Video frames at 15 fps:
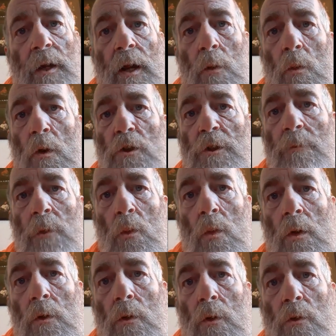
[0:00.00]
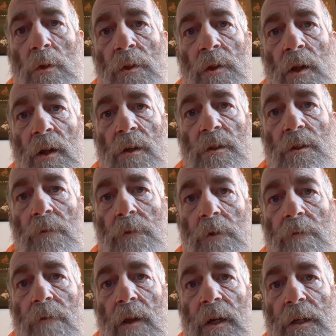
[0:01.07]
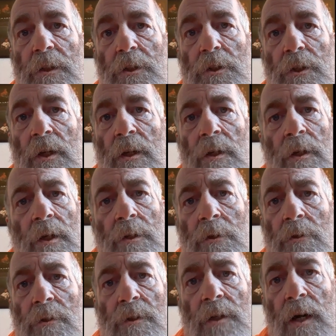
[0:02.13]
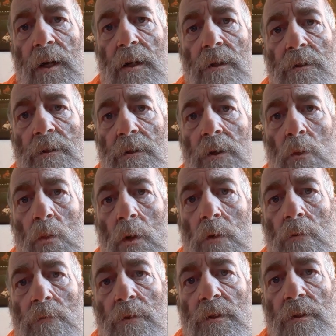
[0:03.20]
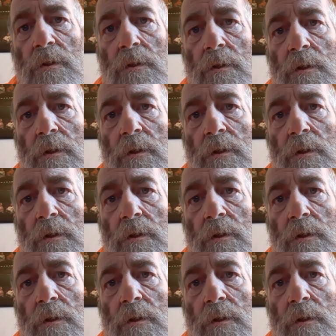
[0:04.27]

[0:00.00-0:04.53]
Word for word: You got to worship the world and the lust of your flesh and your desires and your wants.